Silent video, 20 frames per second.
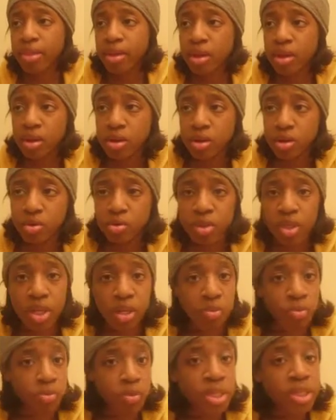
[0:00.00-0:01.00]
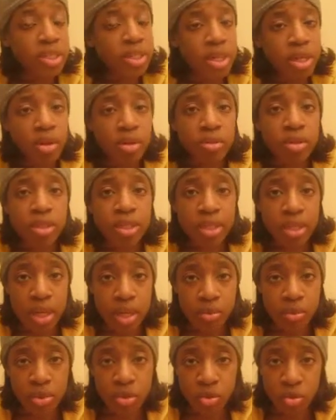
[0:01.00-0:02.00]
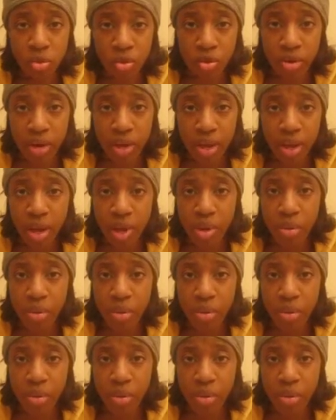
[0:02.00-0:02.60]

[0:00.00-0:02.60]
then you retell the same story,